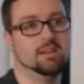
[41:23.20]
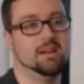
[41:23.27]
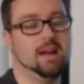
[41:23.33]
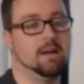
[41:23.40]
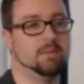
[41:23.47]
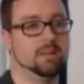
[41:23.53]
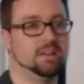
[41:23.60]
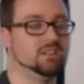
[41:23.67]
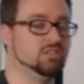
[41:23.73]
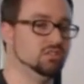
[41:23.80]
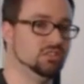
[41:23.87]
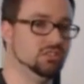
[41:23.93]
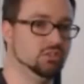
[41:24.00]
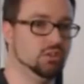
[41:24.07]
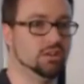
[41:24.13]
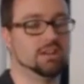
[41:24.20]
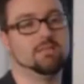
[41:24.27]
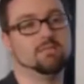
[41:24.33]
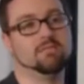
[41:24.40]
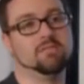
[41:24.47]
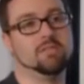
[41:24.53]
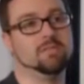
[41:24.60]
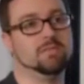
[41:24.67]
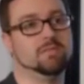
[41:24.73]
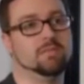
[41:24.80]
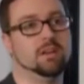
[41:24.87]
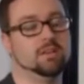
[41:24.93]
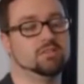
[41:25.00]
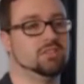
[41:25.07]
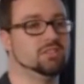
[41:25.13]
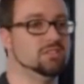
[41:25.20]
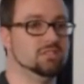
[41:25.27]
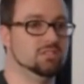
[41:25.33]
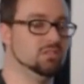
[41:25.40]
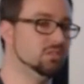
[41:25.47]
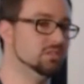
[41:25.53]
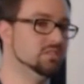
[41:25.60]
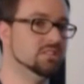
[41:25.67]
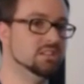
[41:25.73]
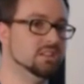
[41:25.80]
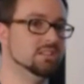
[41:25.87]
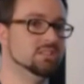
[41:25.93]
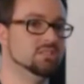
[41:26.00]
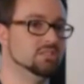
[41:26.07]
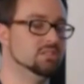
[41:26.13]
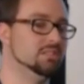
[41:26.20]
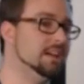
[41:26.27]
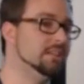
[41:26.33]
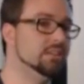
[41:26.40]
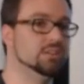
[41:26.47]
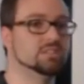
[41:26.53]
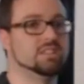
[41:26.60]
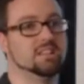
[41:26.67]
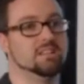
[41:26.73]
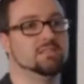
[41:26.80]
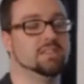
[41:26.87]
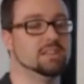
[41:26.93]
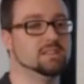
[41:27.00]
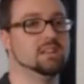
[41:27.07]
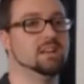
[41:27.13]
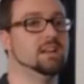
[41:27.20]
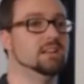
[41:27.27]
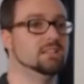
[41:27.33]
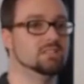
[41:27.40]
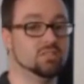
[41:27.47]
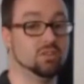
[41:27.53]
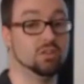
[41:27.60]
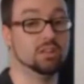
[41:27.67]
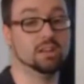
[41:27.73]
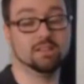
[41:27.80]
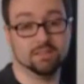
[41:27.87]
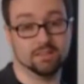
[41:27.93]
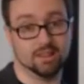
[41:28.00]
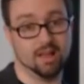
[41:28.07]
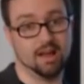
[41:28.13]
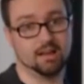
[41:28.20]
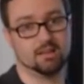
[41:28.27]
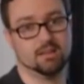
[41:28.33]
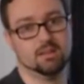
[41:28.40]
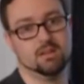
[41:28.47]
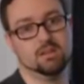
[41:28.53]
applications that don't come from a trusted source, and then you can just download something off the internet and install it if you like.